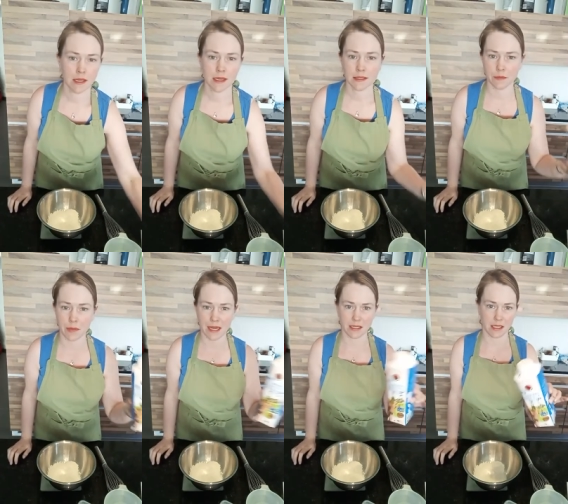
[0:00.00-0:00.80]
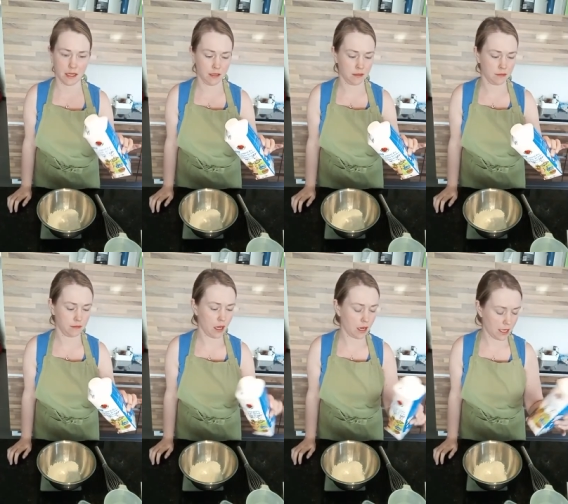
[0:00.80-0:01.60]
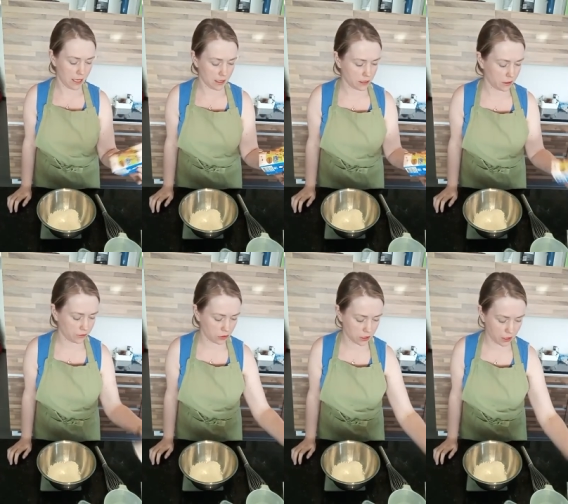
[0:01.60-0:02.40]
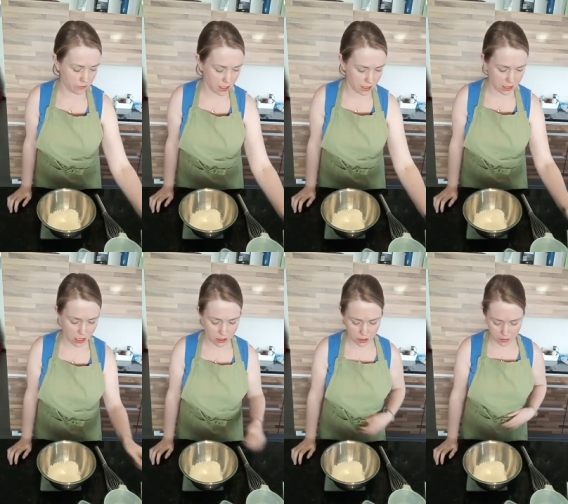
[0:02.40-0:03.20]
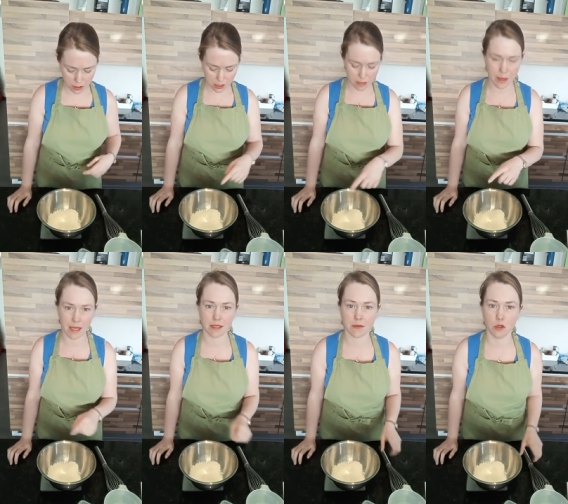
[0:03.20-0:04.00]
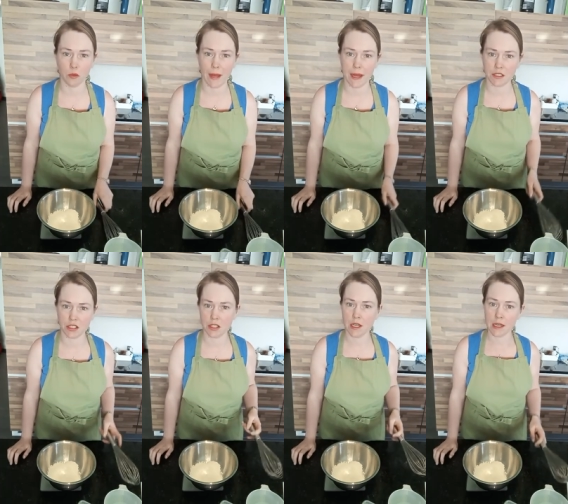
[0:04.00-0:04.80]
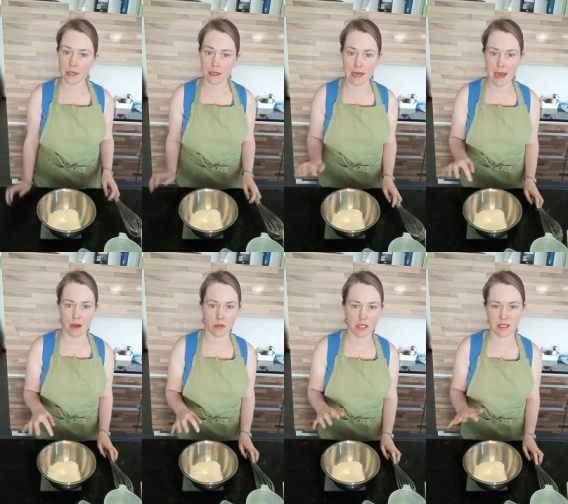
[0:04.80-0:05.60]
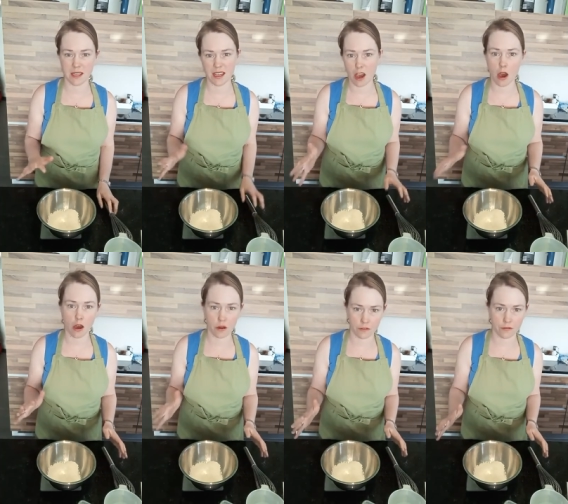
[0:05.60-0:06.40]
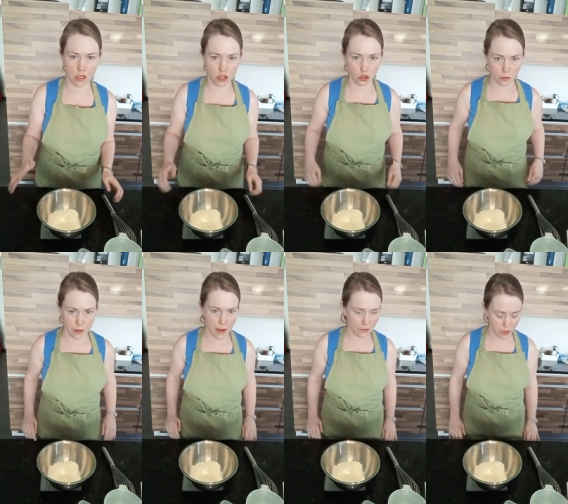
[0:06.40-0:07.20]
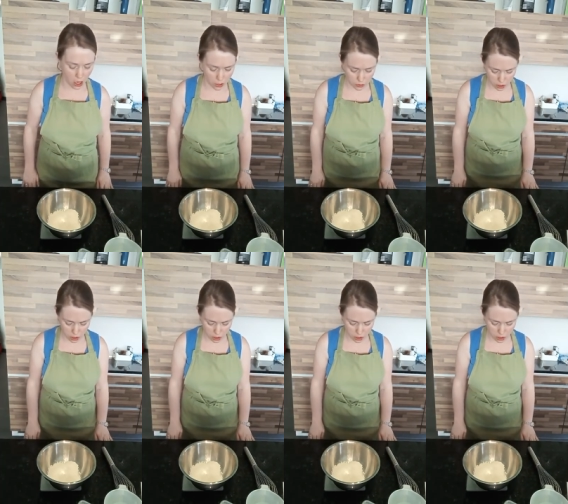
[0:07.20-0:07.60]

some batter earlier, so I've got some ready to go, so I'm just going to make a small batch now, which is like half of the normal amount that I'd